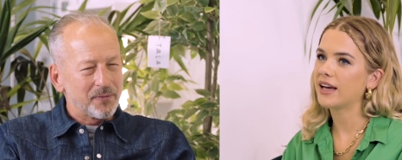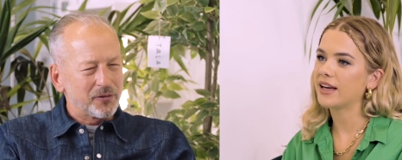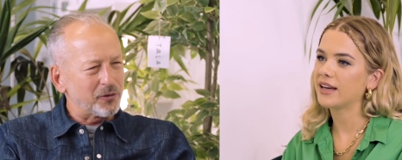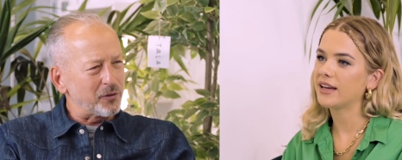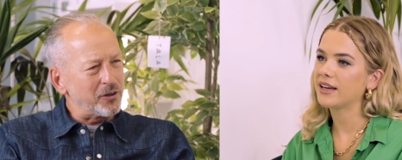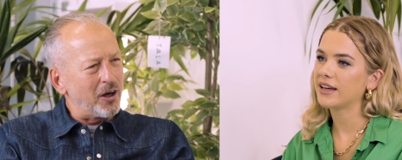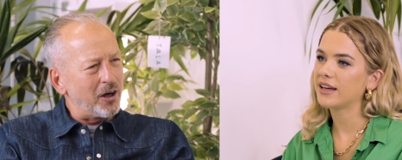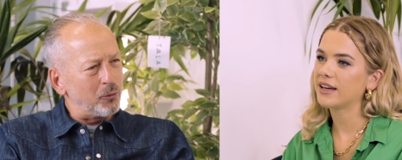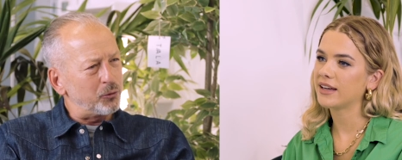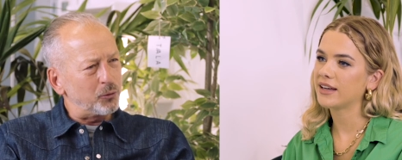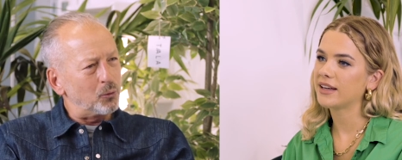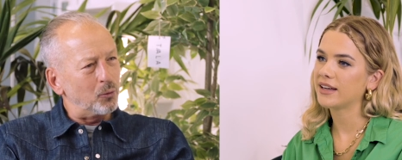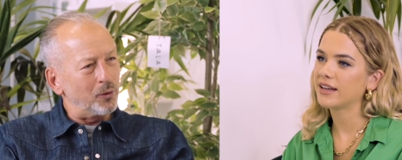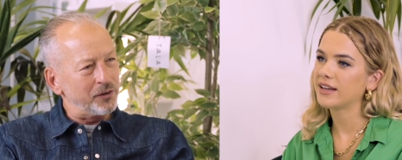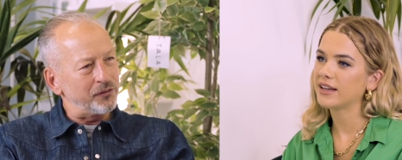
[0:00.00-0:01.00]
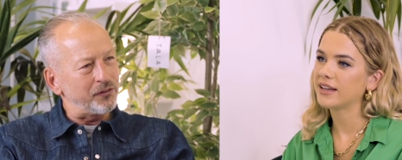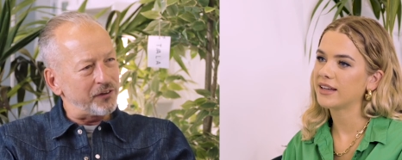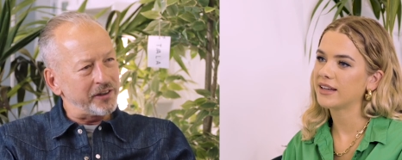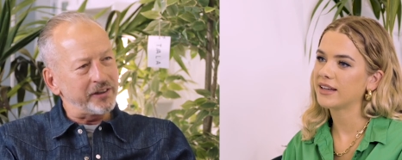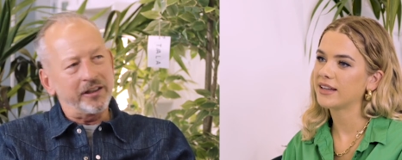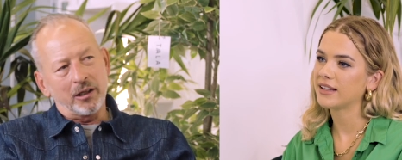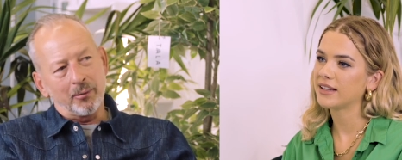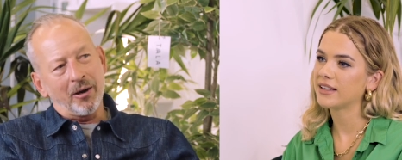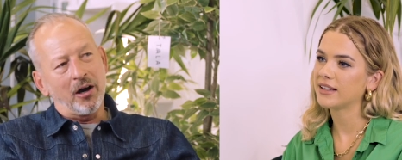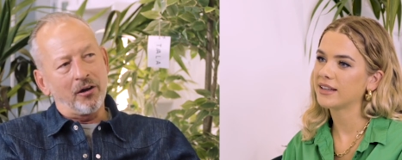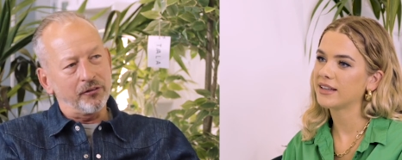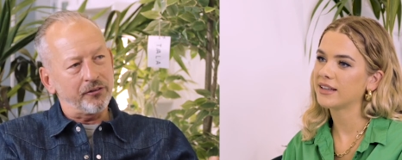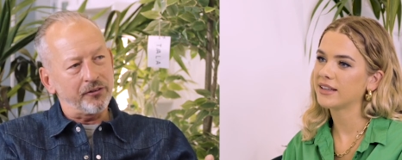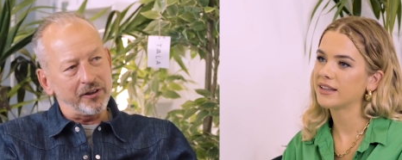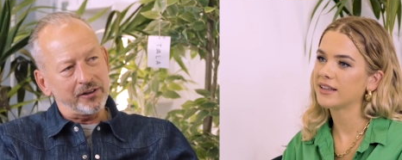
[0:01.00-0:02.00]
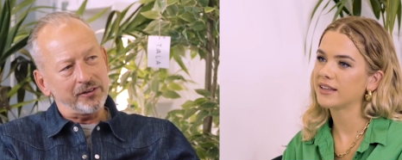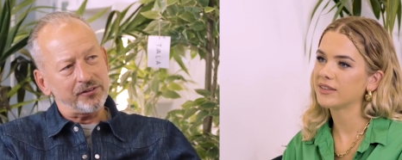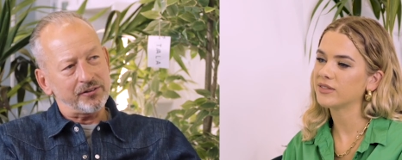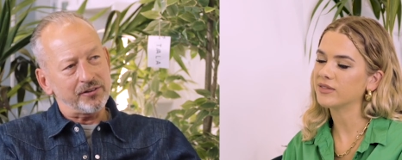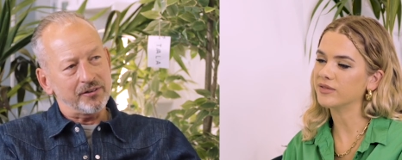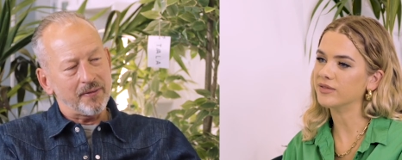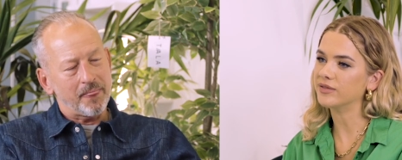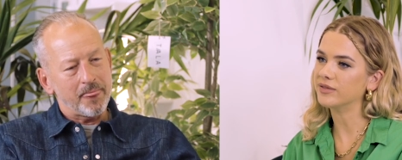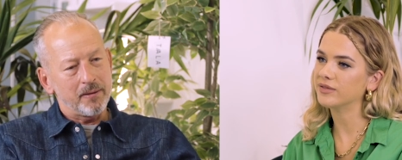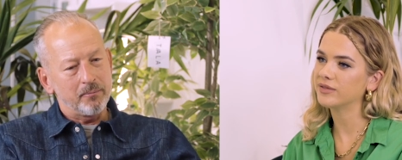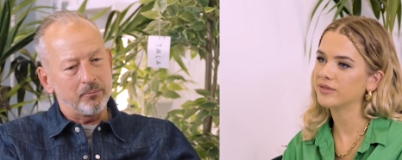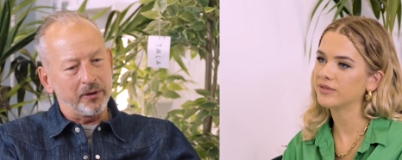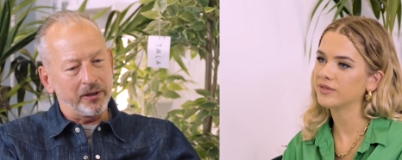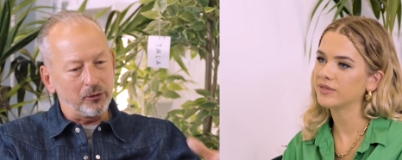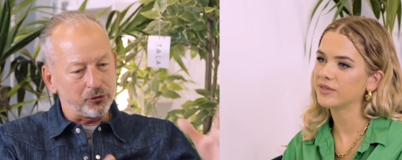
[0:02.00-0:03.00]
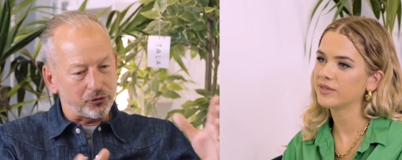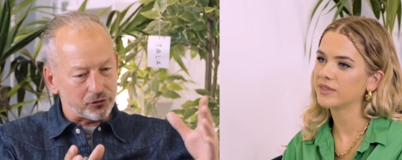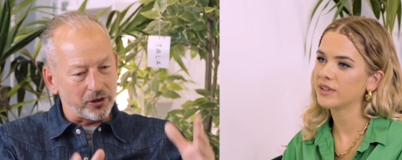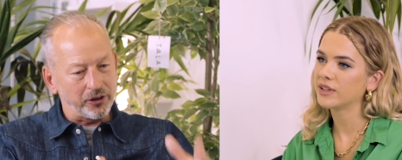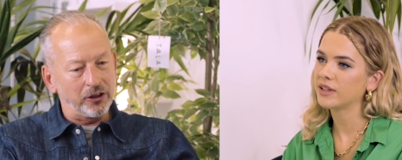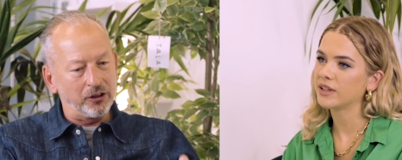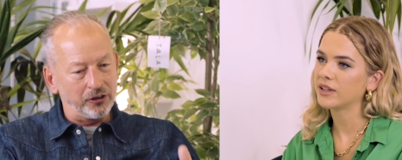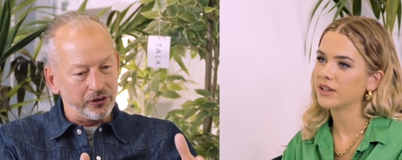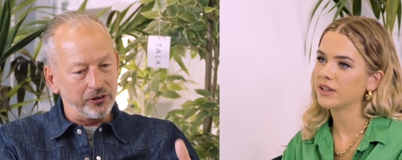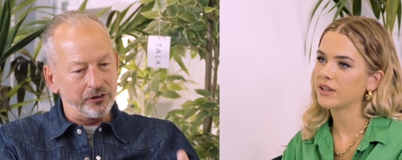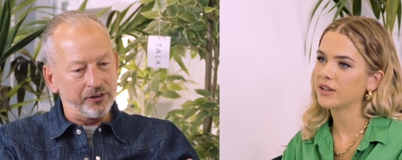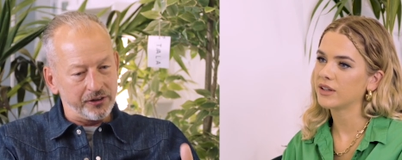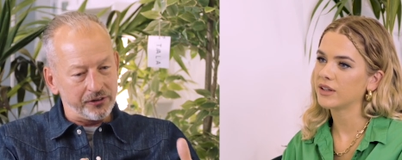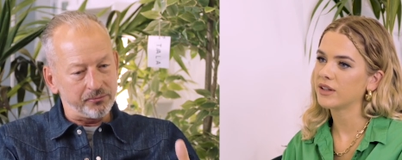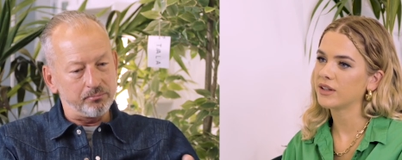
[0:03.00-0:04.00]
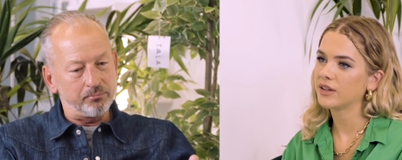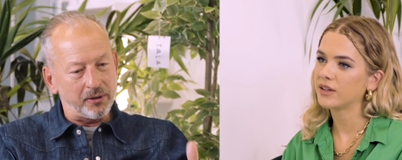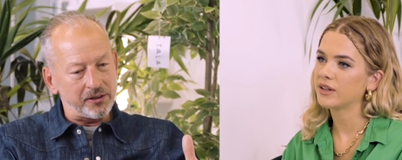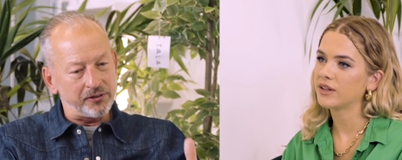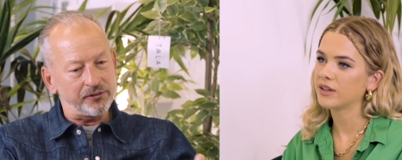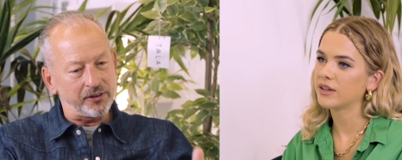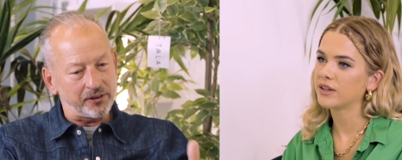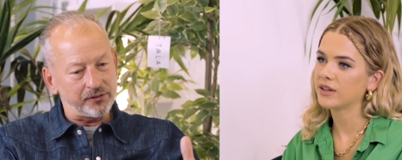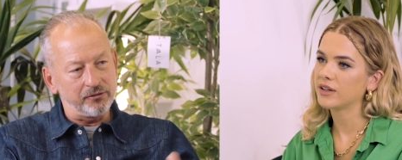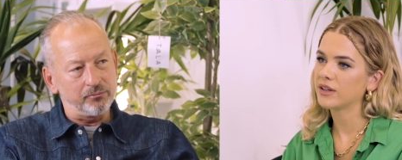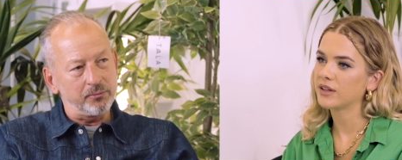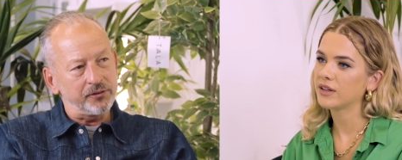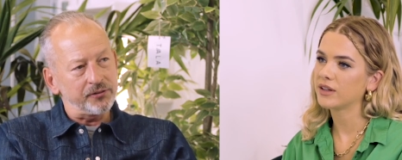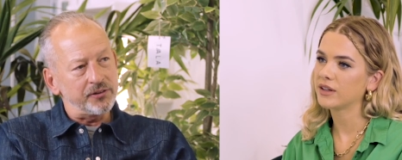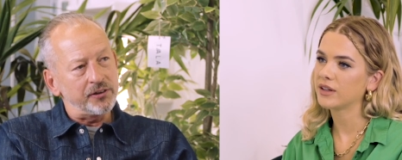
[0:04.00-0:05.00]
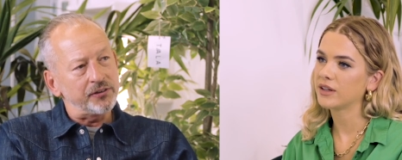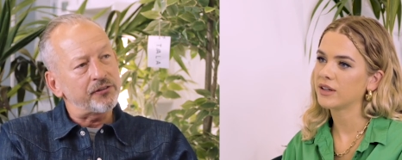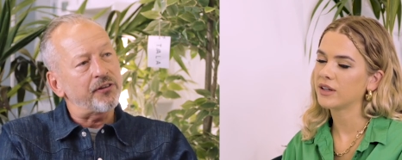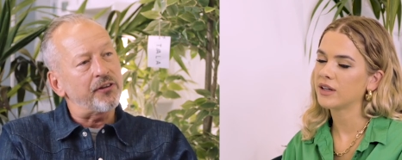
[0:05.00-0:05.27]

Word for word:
Speaker 1: So you know, I was always thinking about other things, mm. but I was trying to learn this basics of business